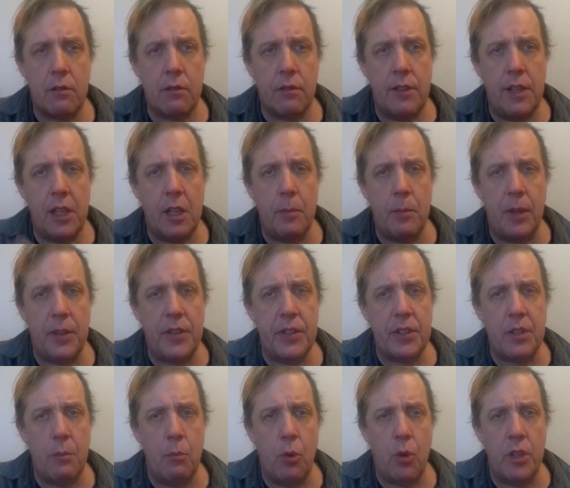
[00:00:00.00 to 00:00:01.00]
think about
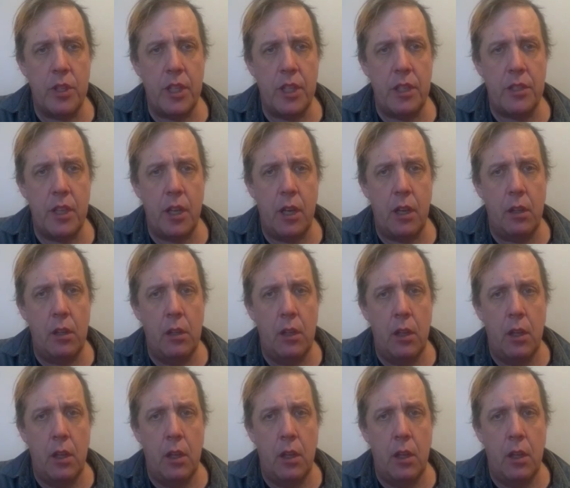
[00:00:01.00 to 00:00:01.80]
this in more detail.